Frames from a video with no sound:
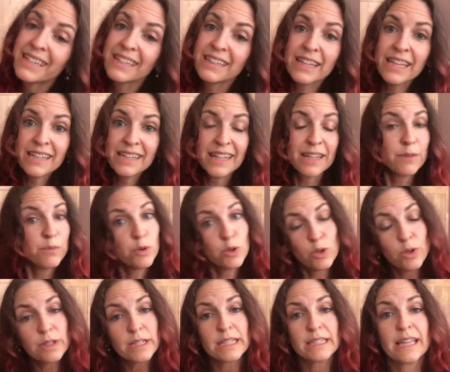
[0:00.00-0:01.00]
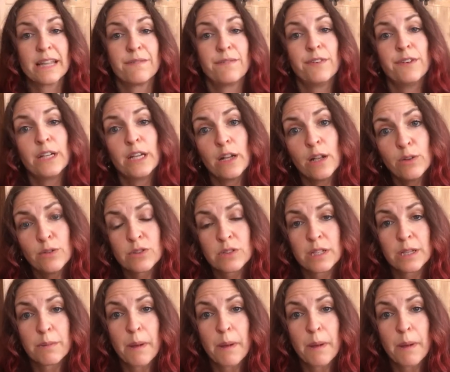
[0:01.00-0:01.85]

then we'll look at that very closely.